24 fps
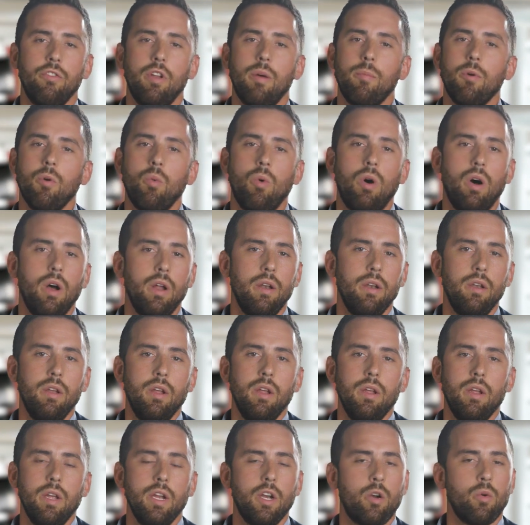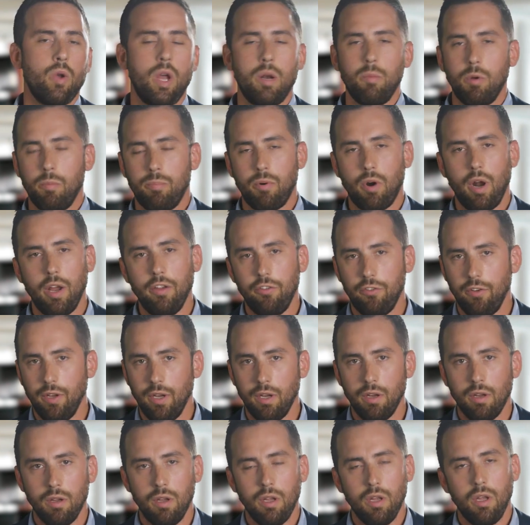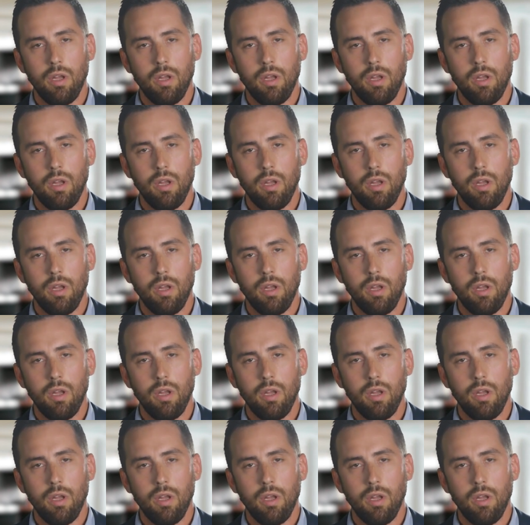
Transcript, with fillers: number one, incredible pricing.